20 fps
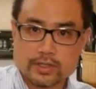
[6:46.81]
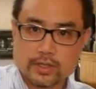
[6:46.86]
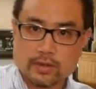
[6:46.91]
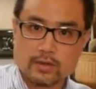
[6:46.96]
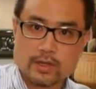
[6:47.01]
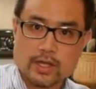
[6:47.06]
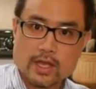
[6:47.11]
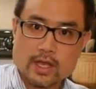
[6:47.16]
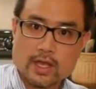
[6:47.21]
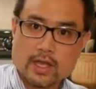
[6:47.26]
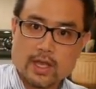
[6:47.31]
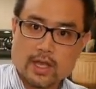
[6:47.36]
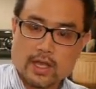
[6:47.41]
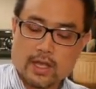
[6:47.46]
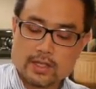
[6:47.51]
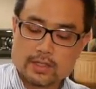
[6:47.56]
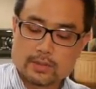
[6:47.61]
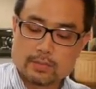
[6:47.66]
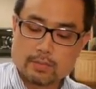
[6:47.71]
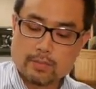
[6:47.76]
So
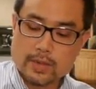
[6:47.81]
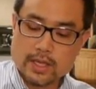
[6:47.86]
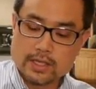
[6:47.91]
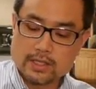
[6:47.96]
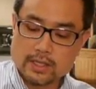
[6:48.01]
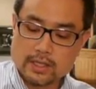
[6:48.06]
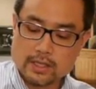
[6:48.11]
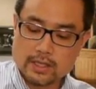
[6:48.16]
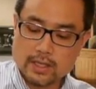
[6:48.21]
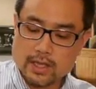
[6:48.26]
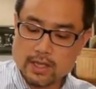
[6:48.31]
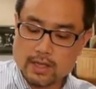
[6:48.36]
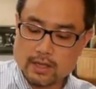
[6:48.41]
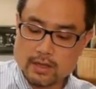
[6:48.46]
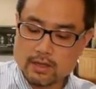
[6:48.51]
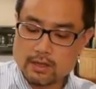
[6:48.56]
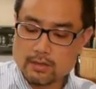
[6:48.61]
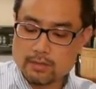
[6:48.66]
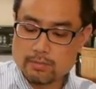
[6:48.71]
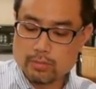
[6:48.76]
it's basically